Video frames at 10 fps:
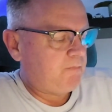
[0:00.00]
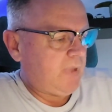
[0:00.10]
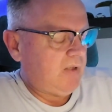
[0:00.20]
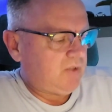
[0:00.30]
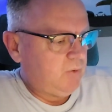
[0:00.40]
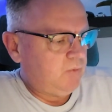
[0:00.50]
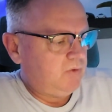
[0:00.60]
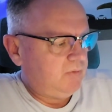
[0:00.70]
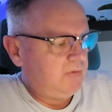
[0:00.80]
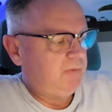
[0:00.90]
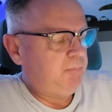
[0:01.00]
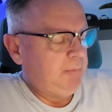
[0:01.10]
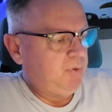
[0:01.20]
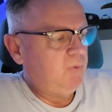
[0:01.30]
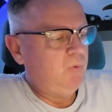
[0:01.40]
So
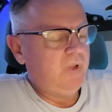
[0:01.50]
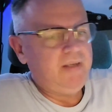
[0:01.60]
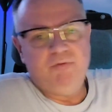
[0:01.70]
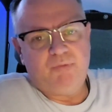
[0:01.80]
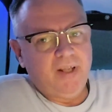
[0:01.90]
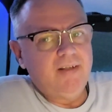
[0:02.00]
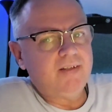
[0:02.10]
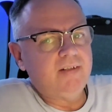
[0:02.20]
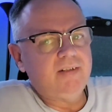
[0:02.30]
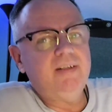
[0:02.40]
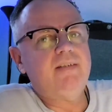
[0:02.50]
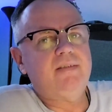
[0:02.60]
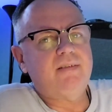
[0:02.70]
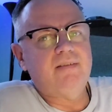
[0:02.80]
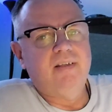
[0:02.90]
people inventing
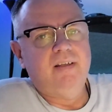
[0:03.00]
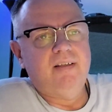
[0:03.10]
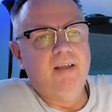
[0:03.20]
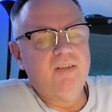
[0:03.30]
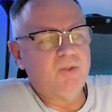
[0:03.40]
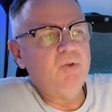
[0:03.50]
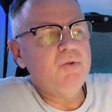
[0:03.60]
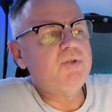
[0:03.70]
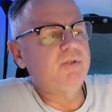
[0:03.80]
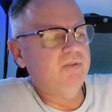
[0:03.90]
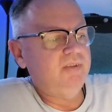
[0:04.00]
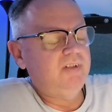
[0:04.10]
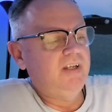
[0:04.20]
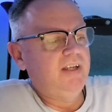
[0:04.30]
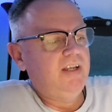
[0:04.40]
this solution,
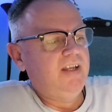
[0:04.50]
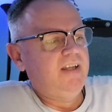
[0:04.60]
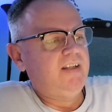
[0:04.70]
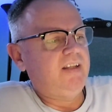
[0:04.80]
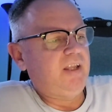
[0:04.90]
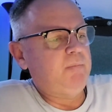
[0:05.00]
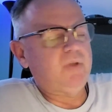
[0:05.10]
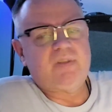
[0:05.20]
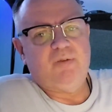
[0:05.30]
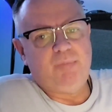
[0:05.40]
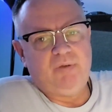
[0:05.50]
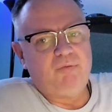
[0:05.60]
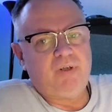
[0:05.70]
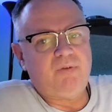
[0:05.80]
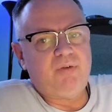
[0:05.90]
they must have been
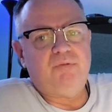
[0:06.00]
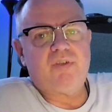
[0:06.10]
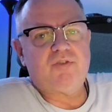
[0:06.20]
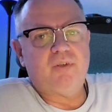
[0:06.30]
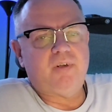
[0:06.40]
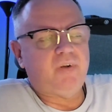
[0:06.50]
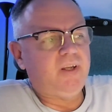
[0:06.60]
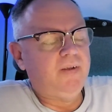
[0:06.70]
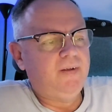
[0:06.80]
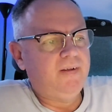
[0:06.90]
very visionary.